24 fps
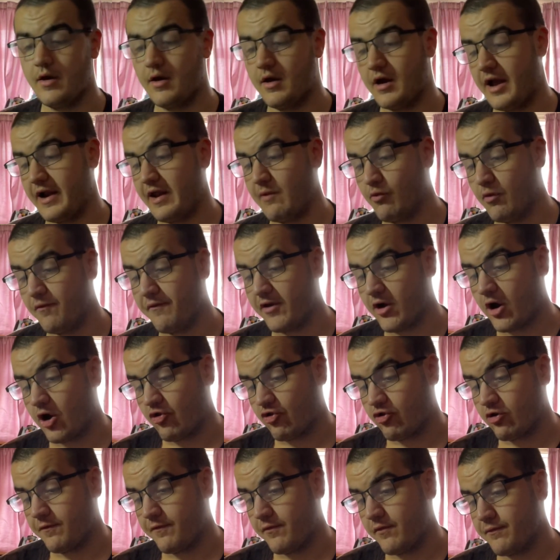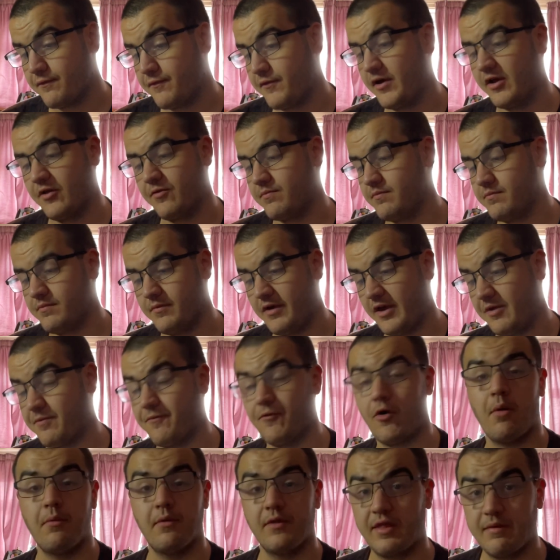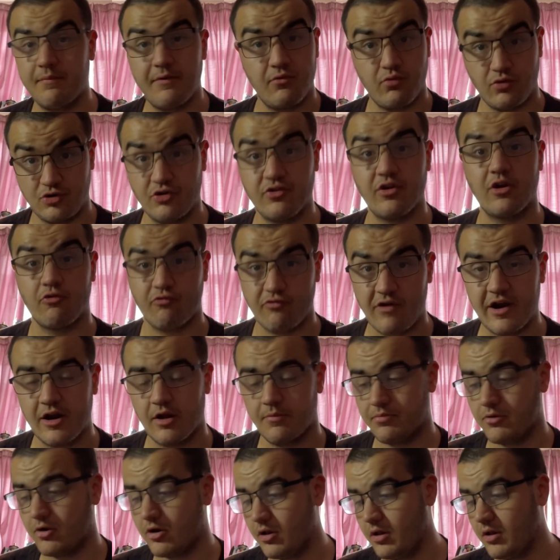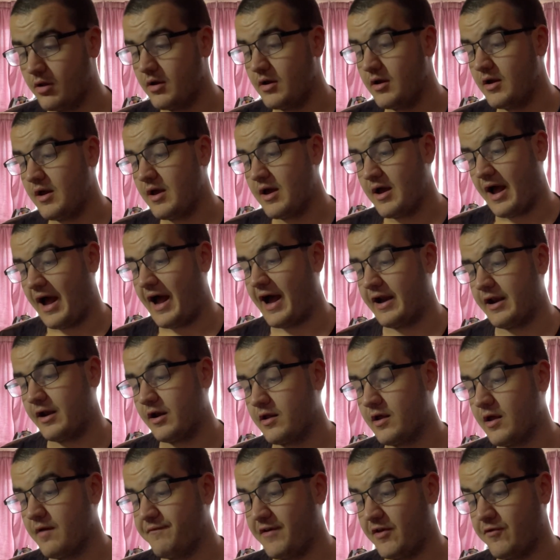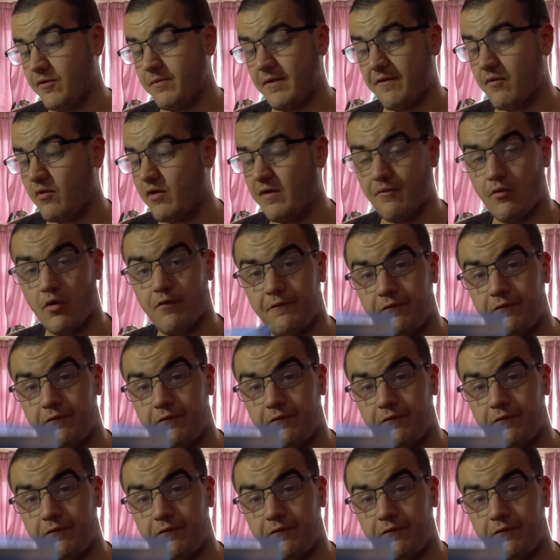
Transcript: And he won the Oscar for his, his performance in this, which is incredible. And this film even won